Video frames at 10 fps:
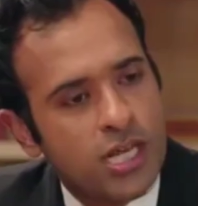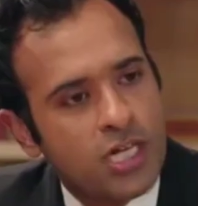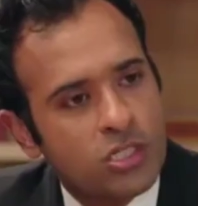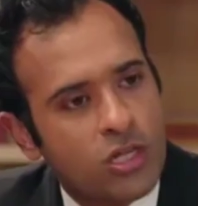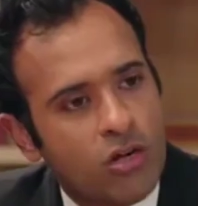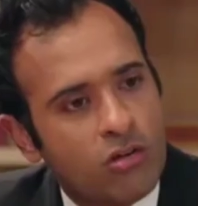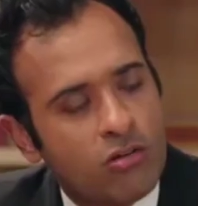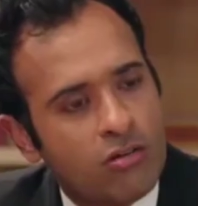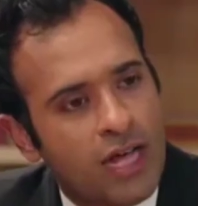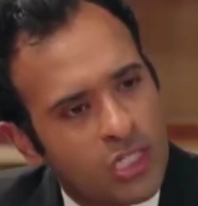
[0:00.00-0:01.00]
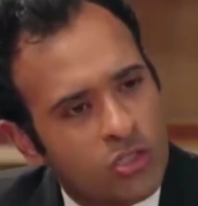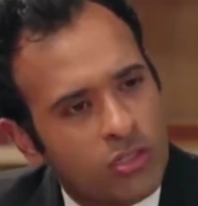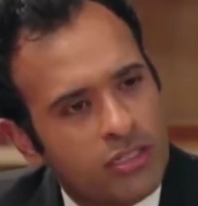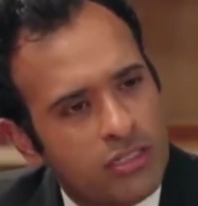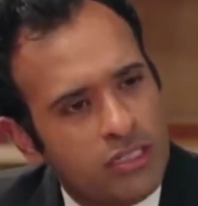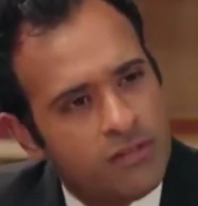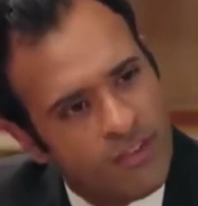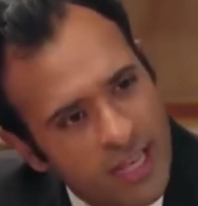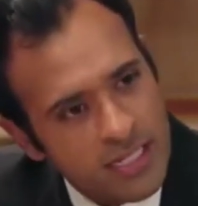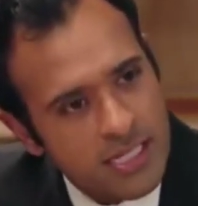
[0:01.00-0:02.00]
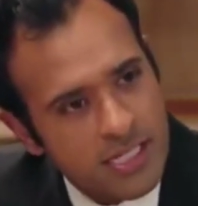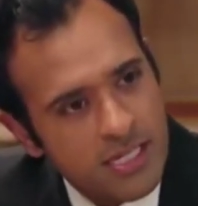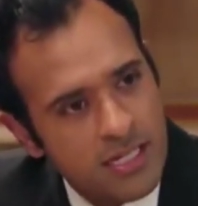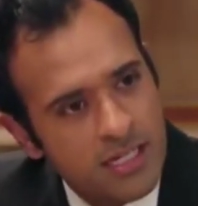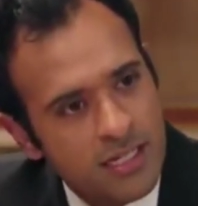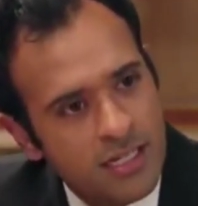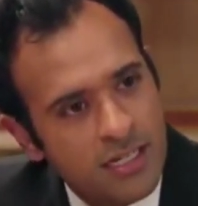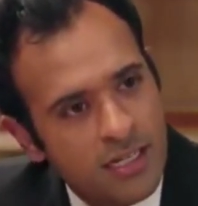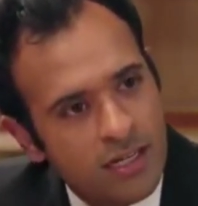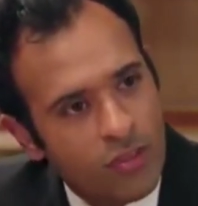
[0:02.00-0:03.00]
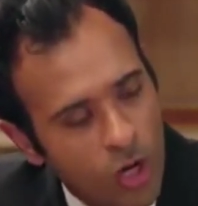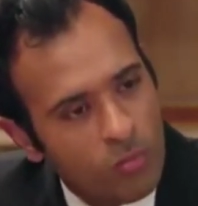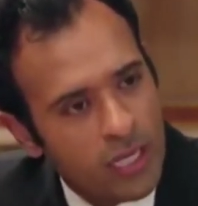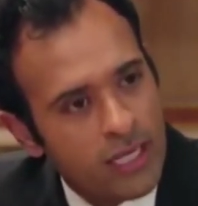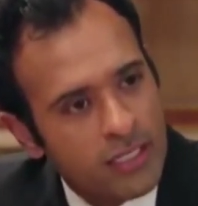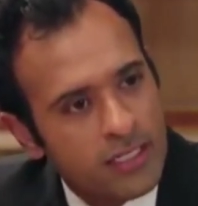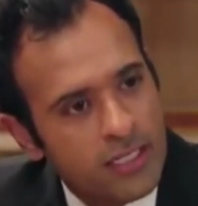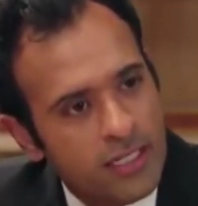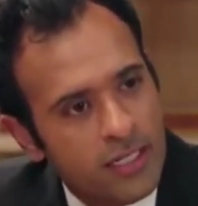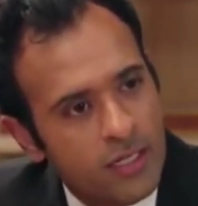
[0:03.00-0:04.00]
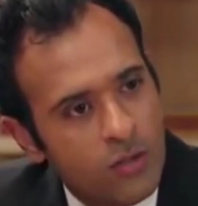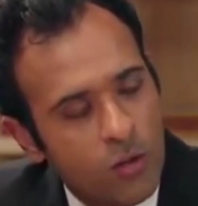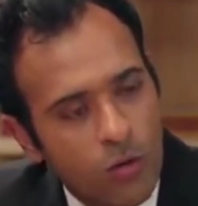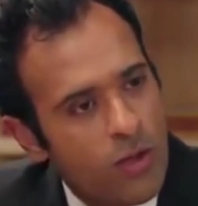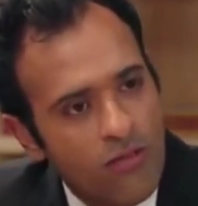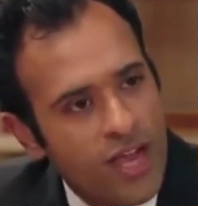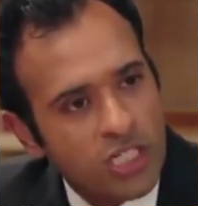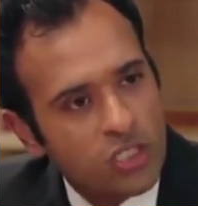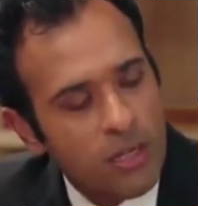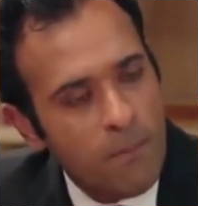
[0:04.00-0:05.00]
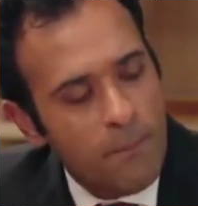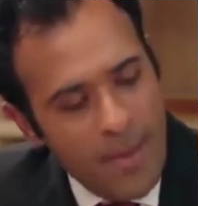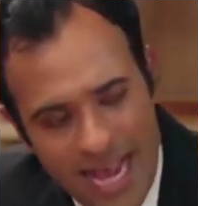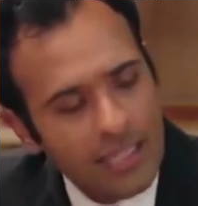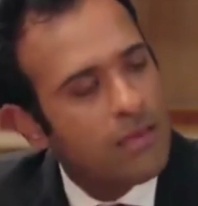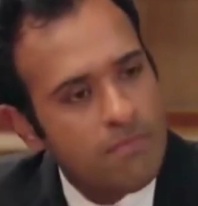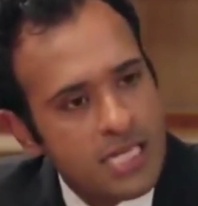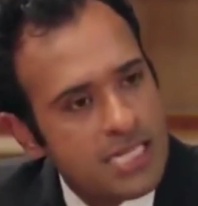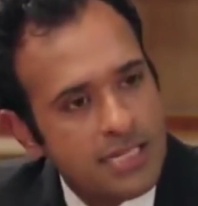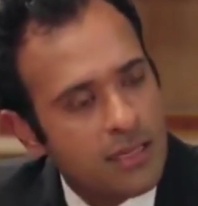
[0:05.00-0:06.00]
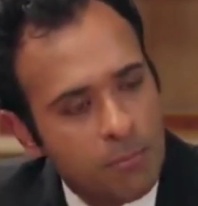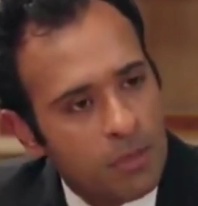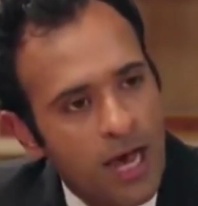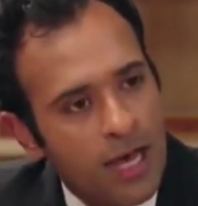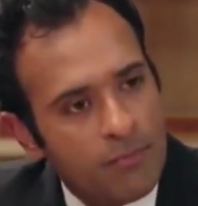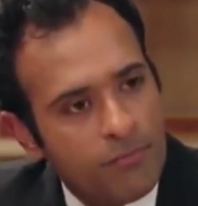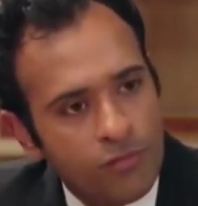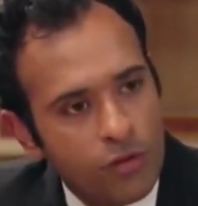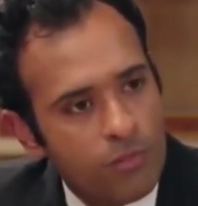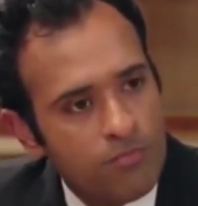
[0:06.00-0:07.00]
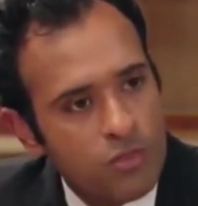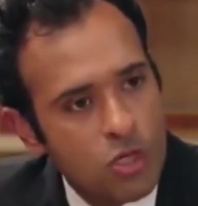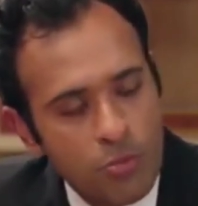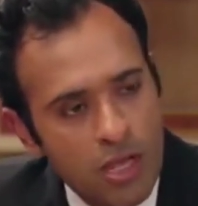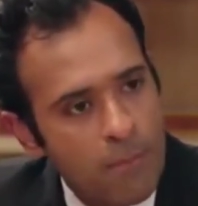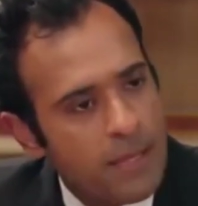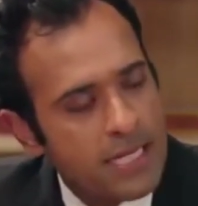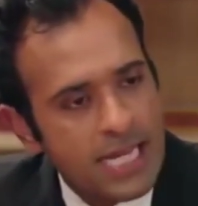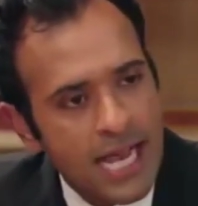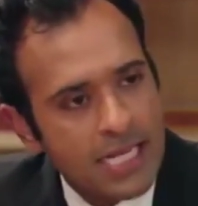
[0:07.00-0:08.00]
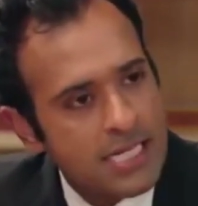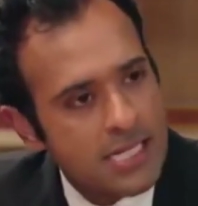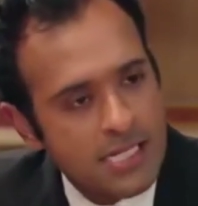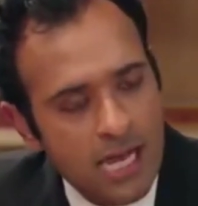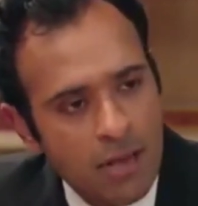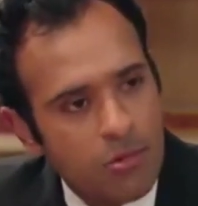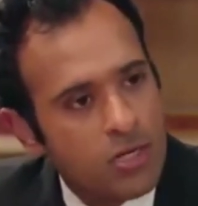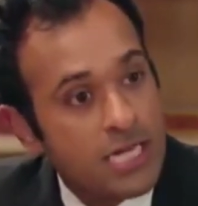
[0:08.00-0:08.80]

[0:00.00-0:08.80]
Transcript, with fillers: is actually our national defense of the homeland, where we have actually badly missed the plot for super EMP attacks, cyber